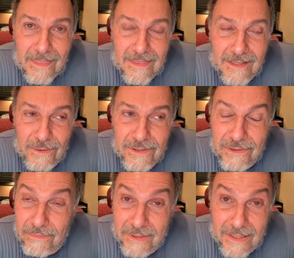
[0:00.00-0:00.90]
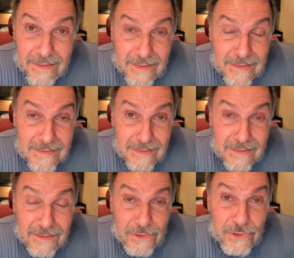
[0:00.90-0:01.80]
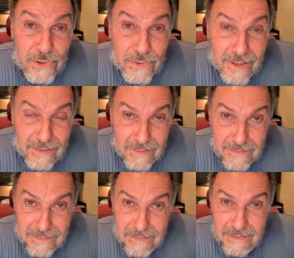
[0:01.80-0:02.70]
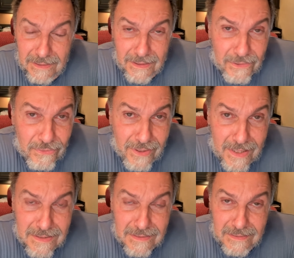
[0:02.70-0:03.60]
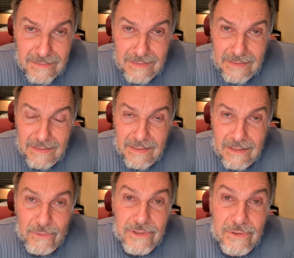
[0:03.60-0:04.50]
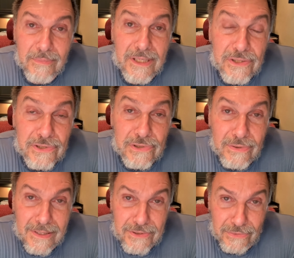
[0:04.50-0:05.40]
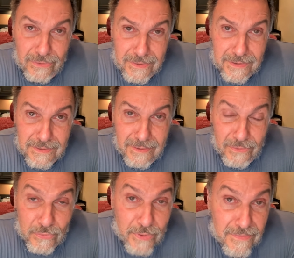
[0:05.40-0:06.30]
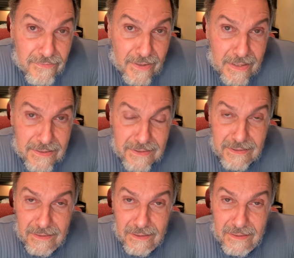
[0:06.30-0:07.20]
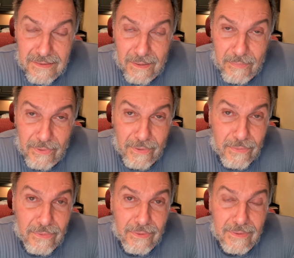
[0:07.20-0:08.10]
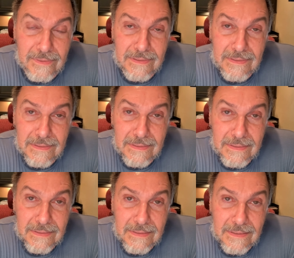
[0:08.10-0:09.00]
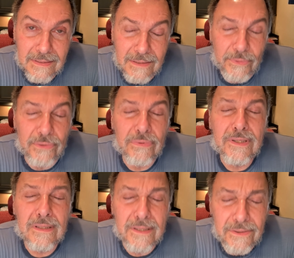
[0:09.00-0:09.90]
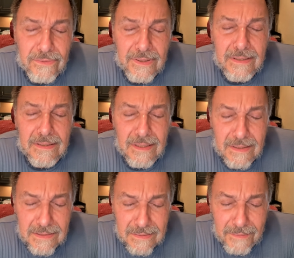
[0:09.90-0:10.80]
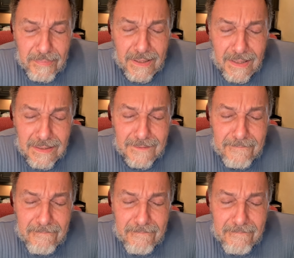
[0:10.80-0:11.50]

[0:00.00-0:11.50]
There are so many things that can trigger unrest. There are so many stressors that we face in the contemporary world that we really do need to take a step back